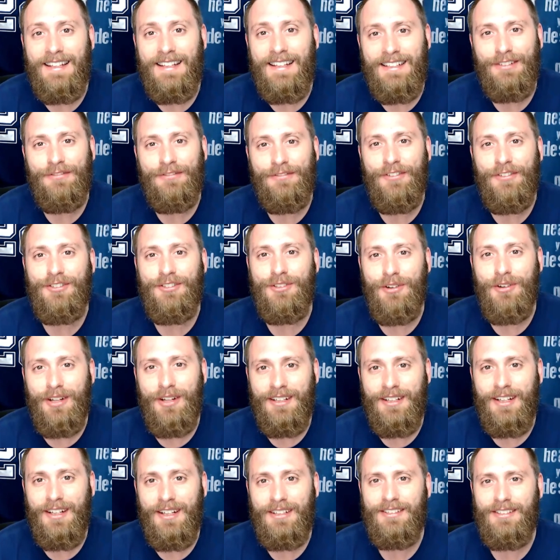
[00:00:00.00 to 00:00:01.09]
for joining
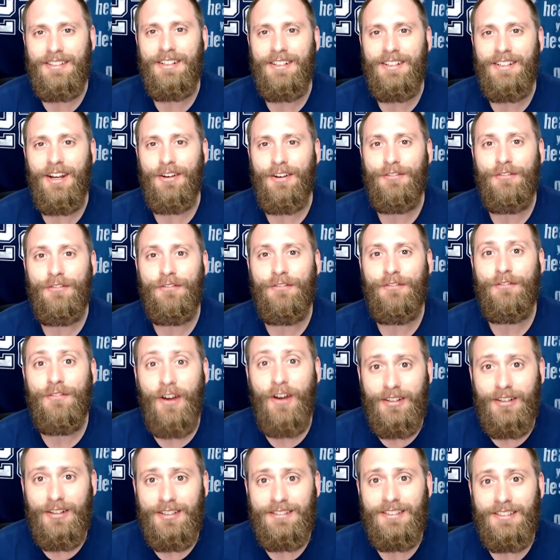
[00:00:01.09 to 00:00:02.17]
us in our
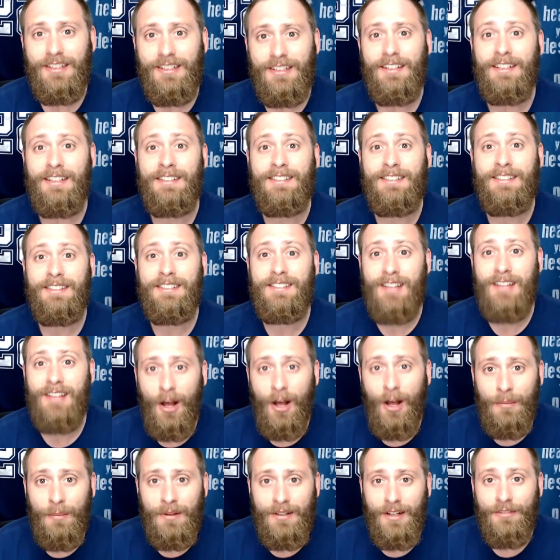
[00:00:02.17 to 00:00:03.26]
first
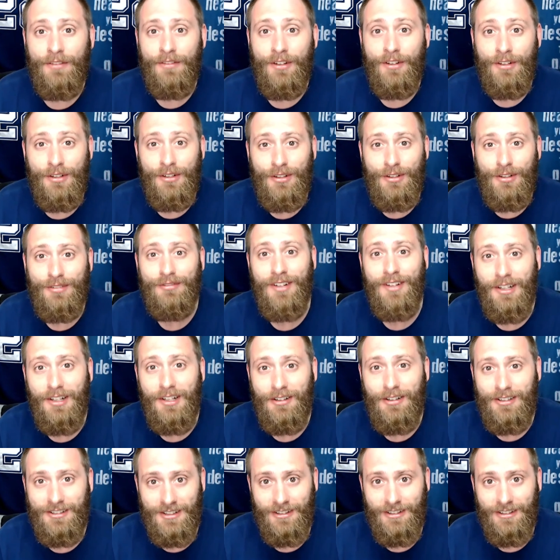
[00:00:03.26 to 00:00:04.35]
installment of the new video
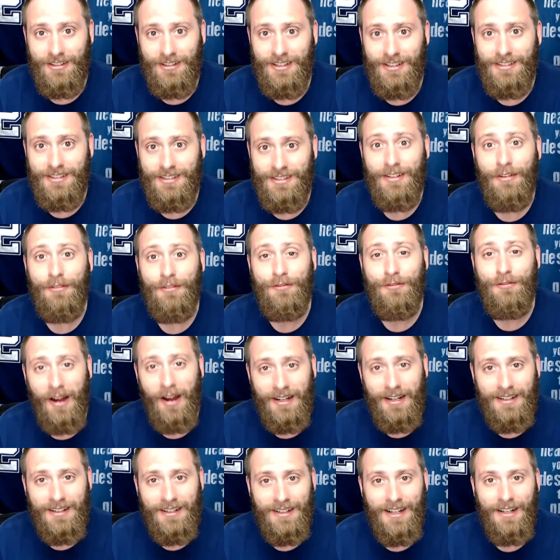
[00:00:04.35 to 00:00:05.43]
series, Friday
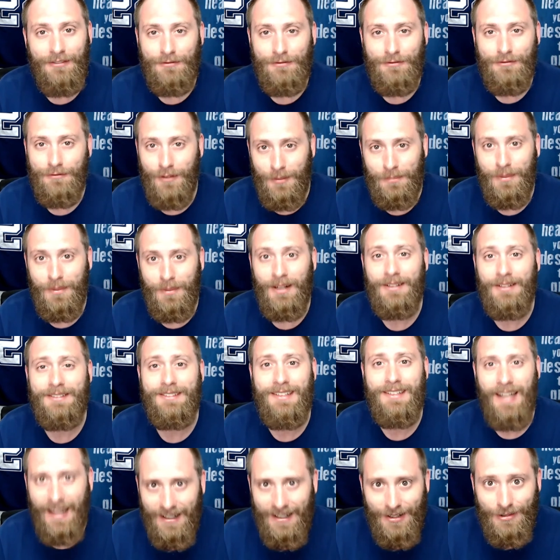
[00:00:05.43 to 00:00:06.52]
Night Football
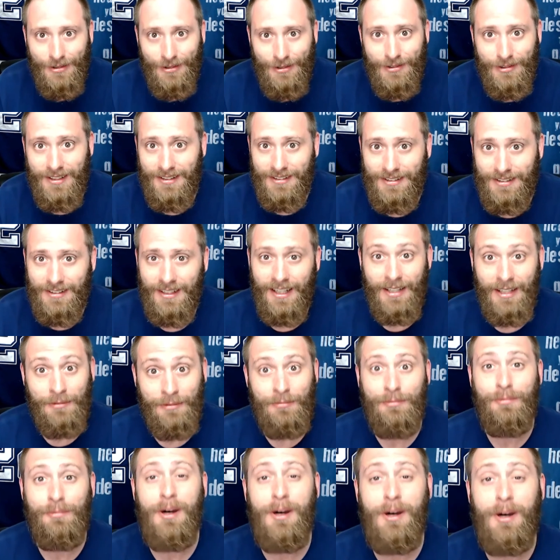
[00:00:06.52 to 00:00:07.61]
Takeaways. And
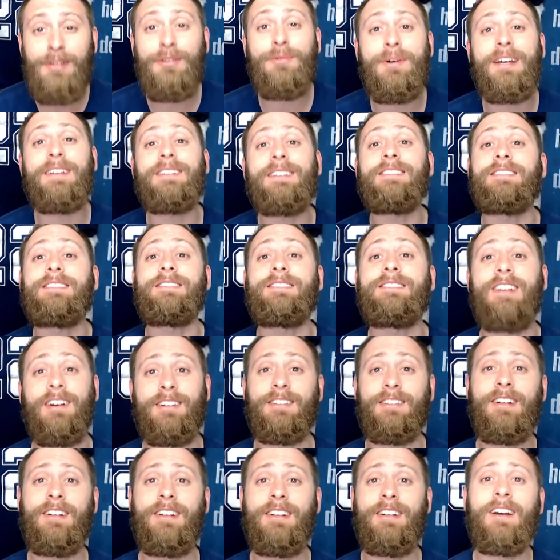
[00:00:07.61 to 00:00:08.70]
what a way to start.
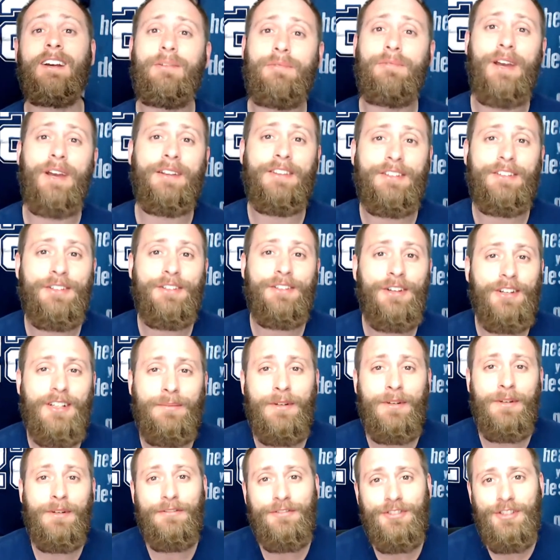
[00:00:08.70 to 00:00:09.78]
We had the Tournament of
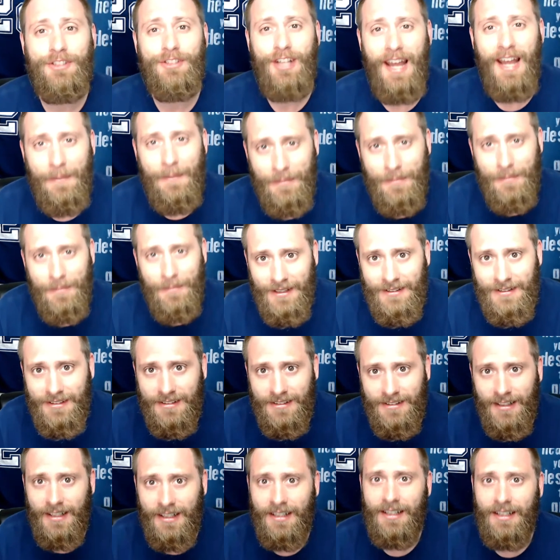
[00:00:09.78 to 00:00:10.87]
Champions,
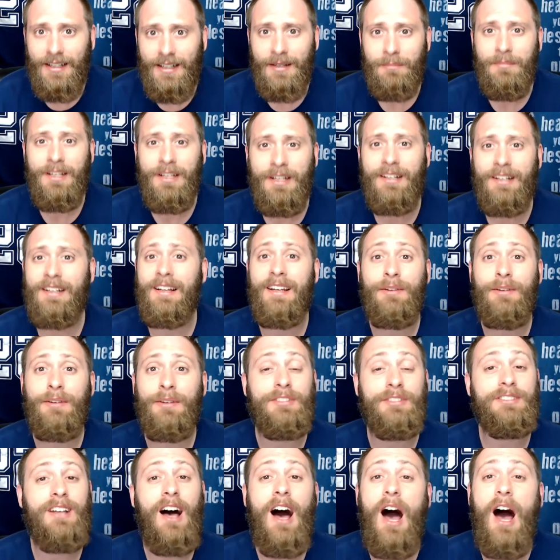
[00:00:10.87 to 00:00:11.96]
meaning it was
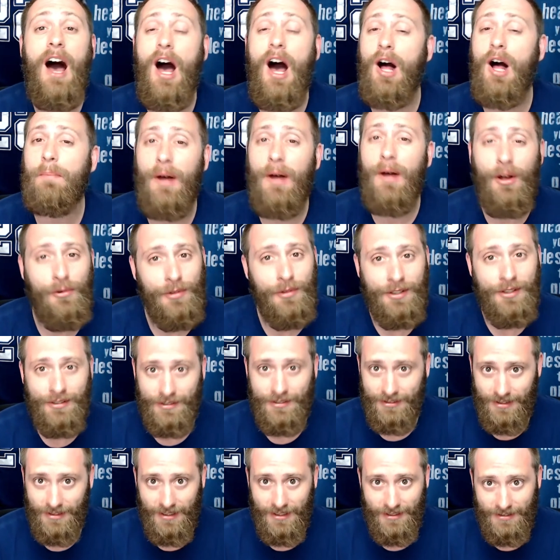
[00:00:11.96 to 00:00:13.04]
all belt winners
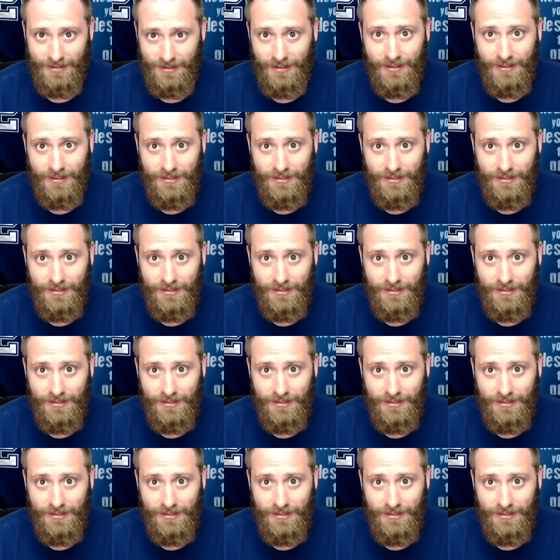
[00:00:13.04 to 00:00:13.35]
last night.